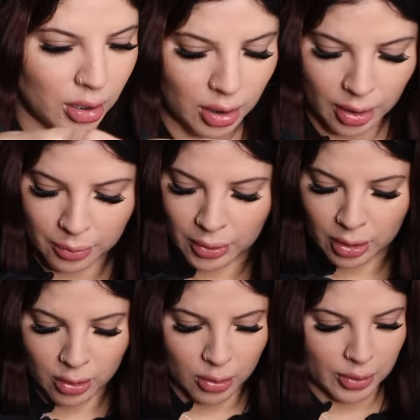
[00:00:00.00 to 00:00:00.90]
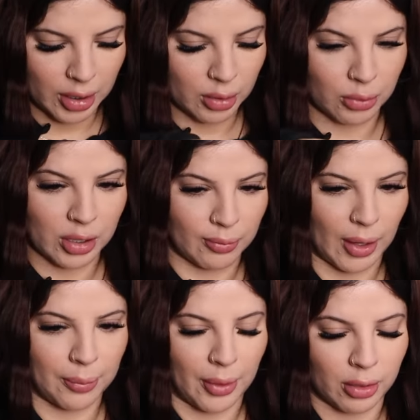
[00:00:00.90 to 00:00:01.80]
Let me go in with
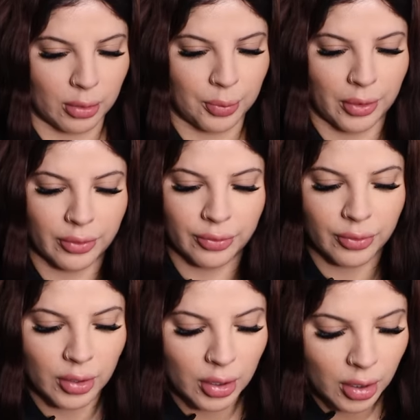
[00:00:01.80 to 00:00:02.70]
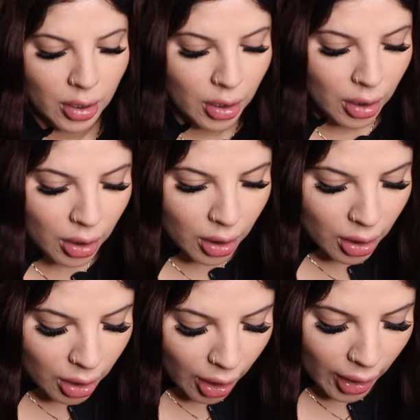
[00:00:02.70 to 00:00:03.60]
my powder puff.
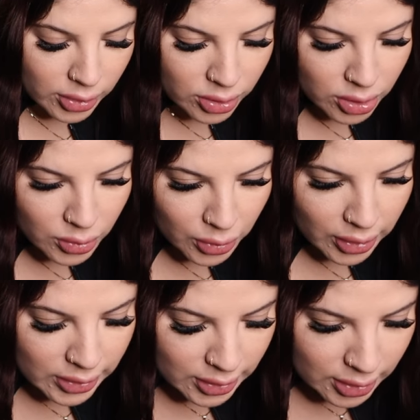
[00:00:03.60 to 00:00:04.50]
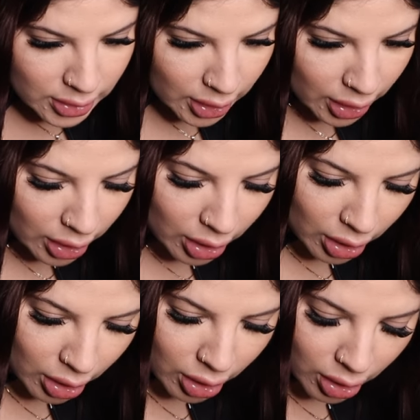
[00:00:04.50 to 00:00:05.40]
I just want to
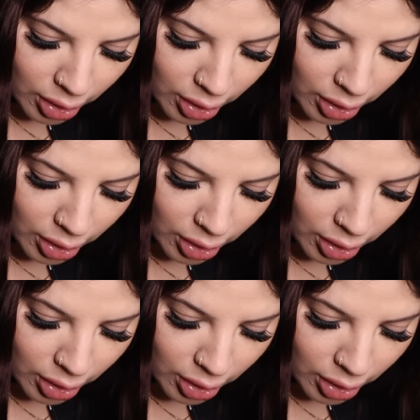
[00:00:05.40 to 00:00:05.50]
see